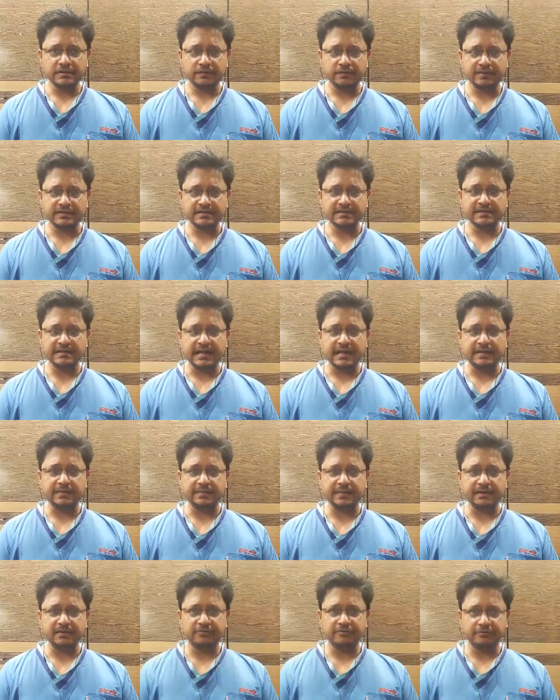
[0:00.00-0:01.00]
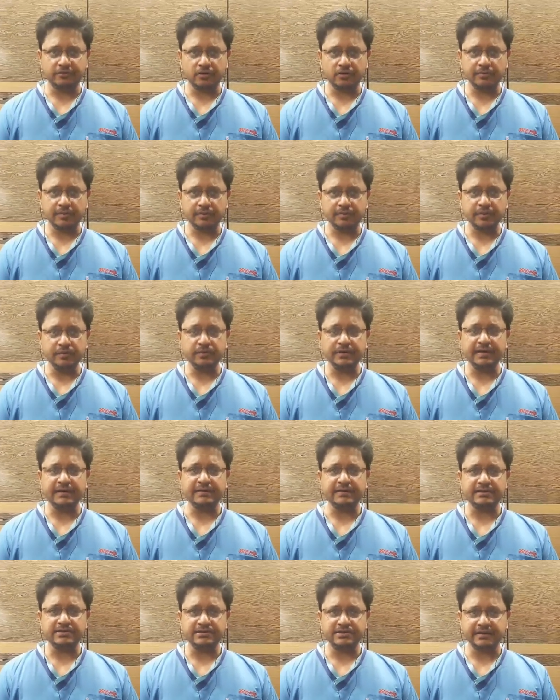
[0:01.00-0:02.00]
which is an atypical form, a
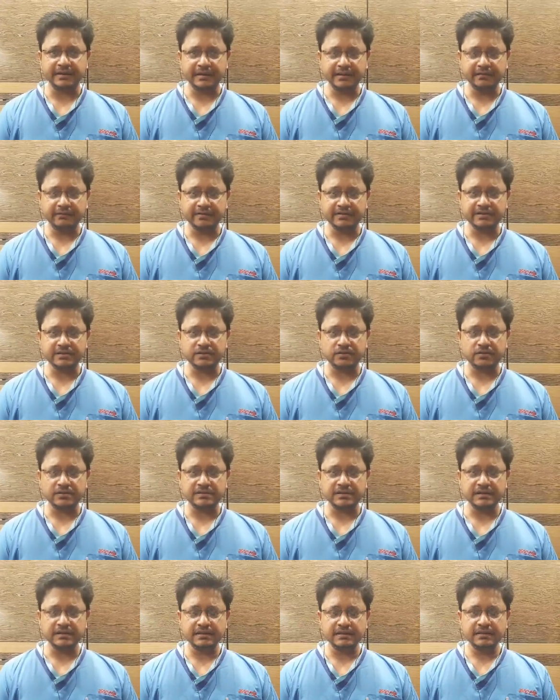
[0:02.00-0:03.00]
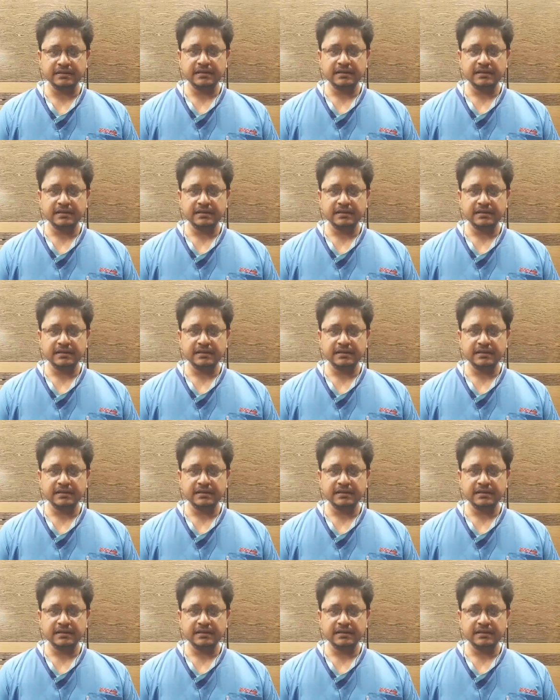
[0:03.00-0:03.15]
mutated strain, which is causing